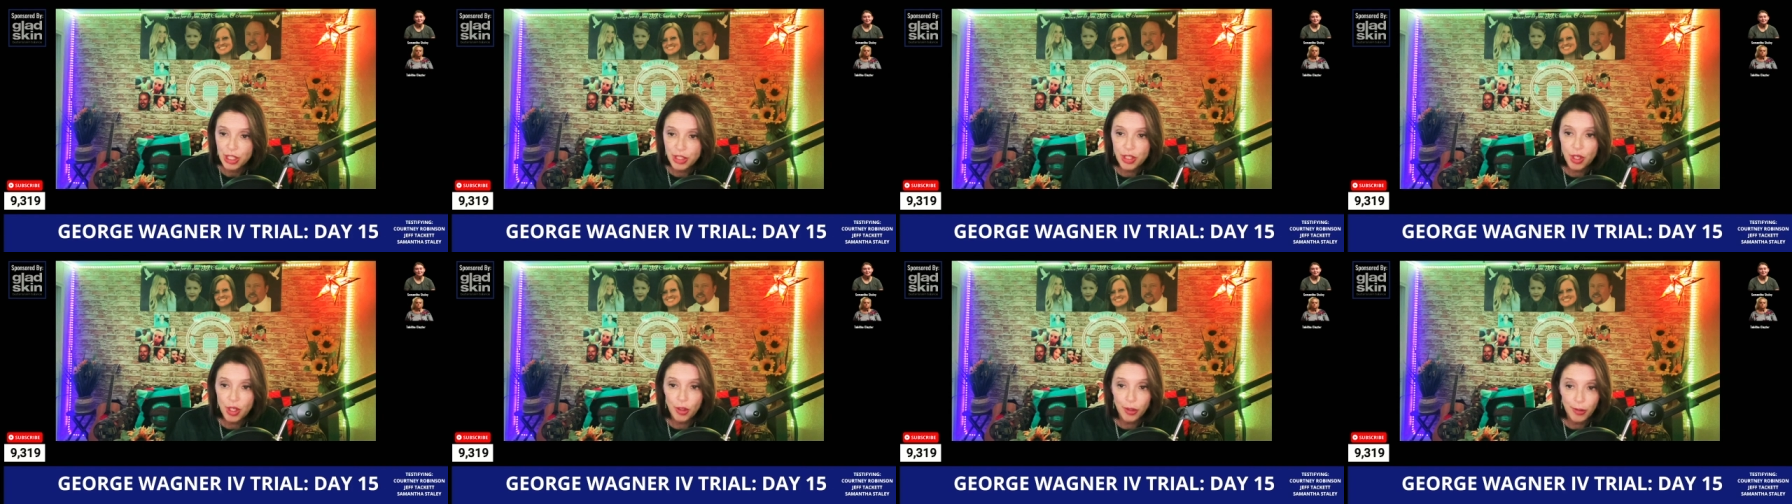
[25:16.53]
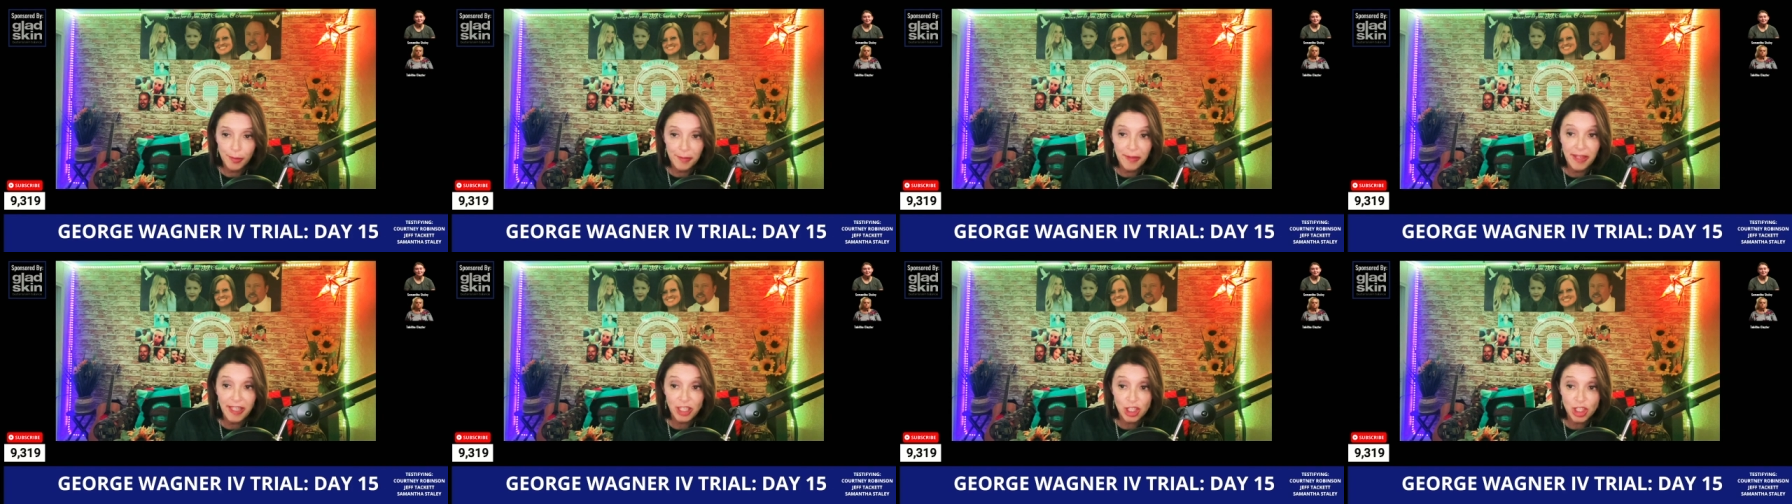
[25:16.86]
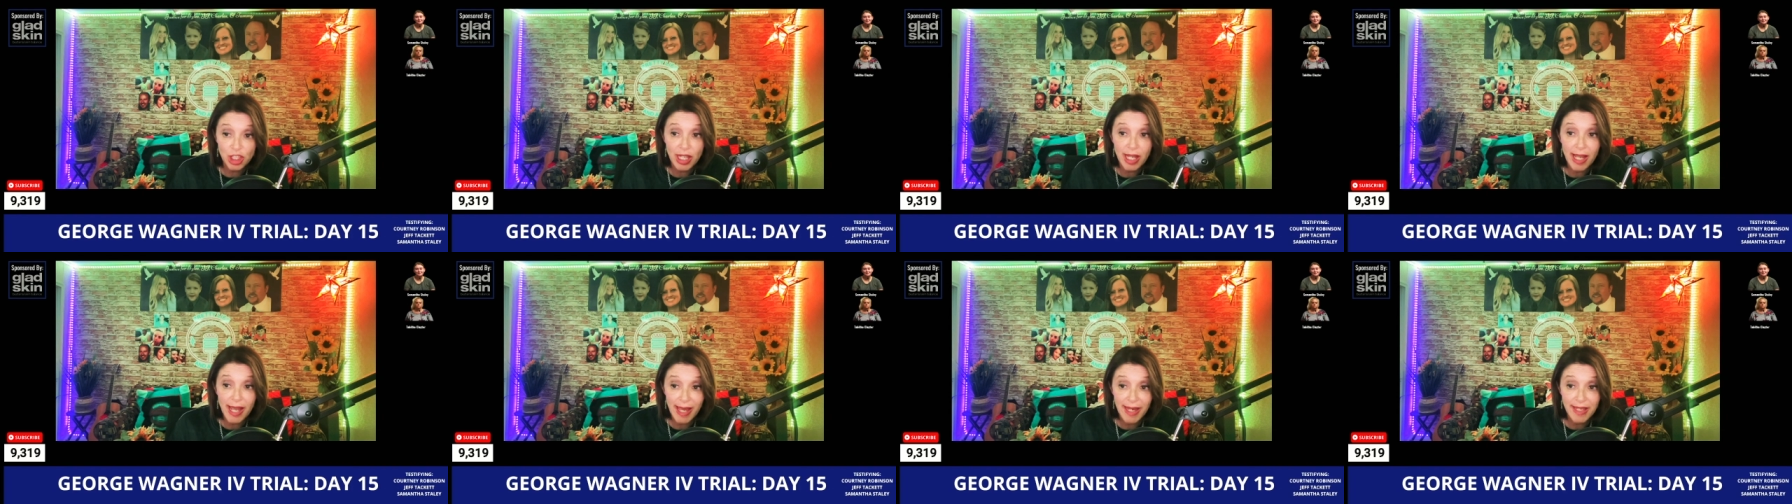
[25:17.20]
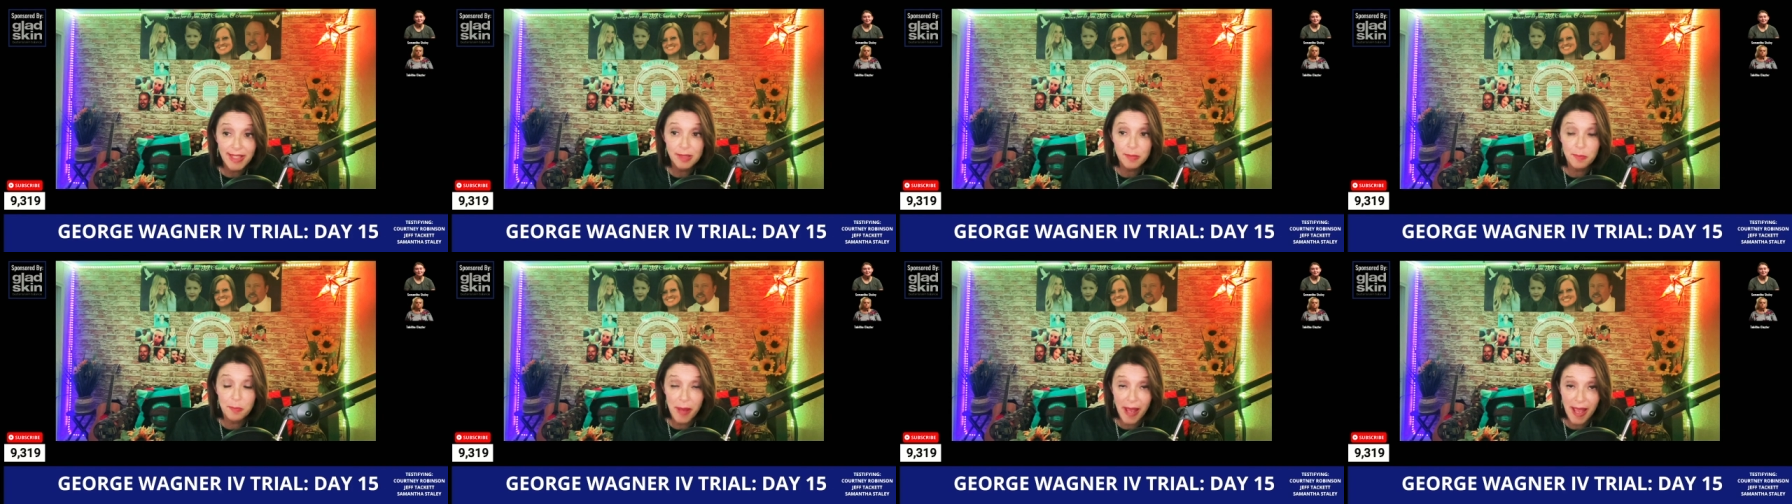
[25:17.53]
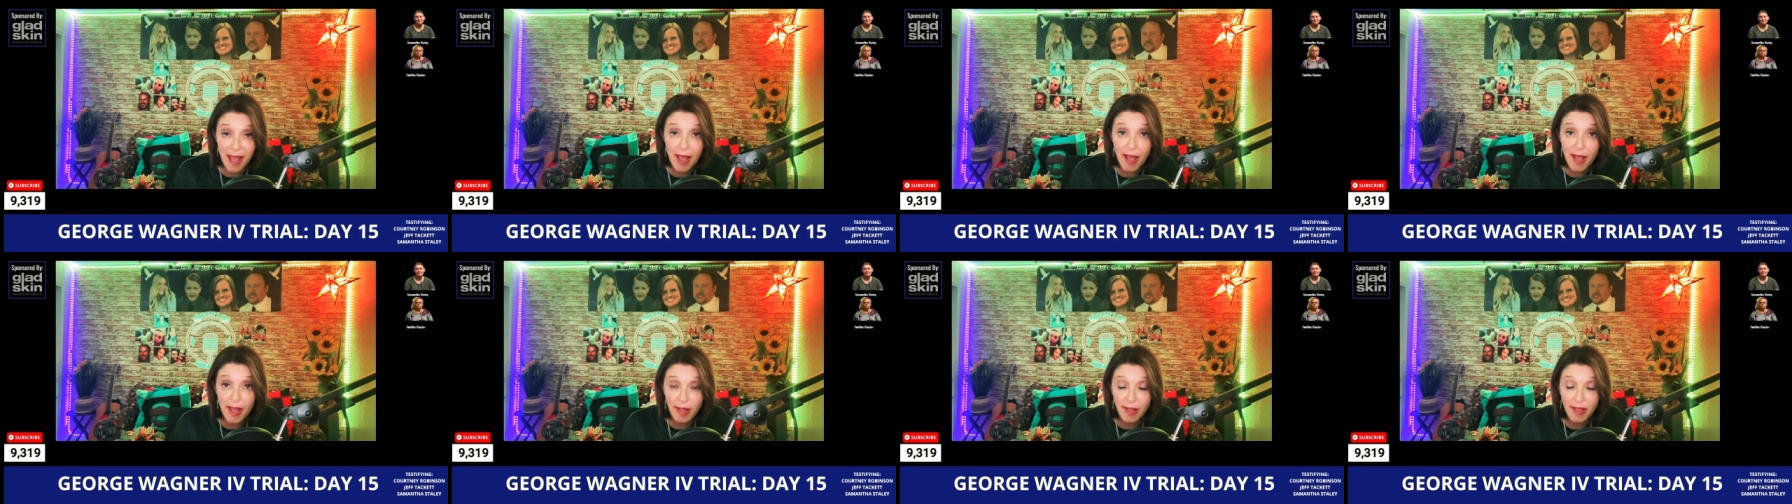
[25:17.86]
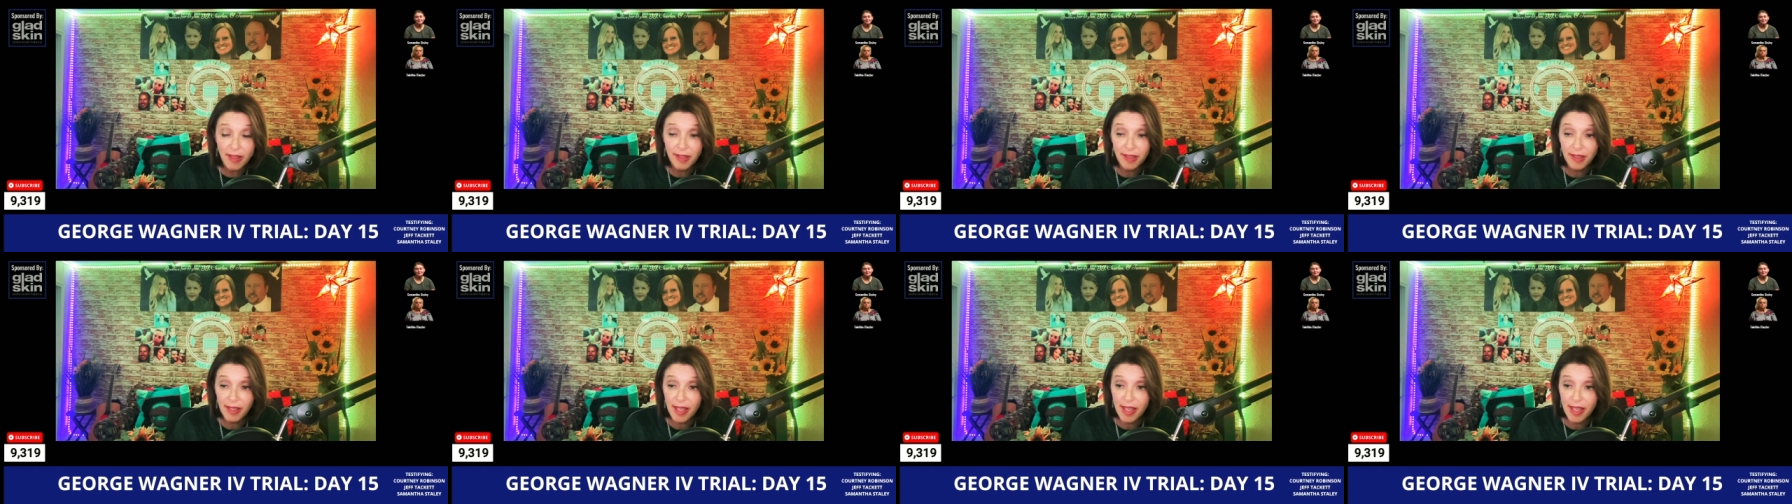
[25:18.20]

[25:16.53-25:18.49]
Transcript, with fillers: told him that she had his back